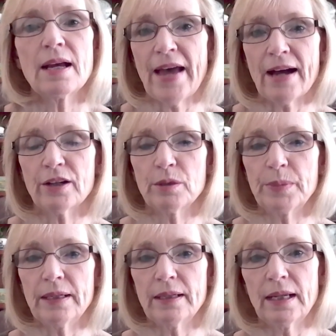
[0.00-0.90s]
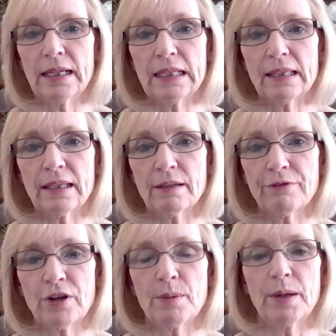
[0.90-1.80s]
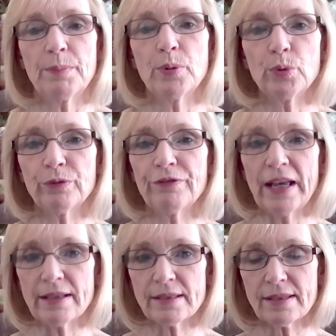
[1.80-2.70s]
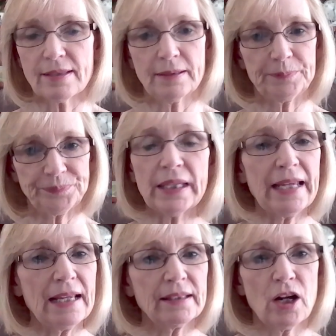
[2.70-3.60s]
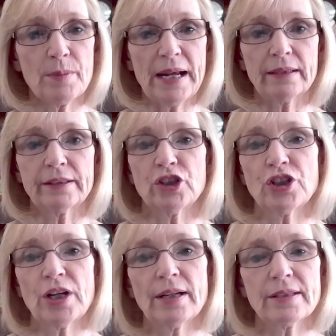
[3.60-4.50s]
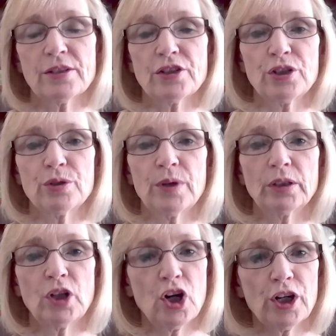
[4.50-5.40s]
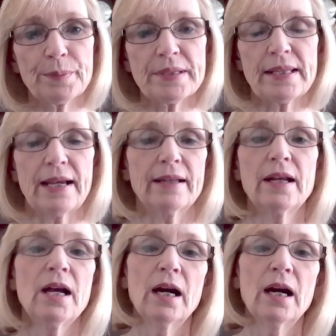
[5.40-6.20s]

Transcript: and that could be anything from a pool fence with a gate that automatically shuts to alarms that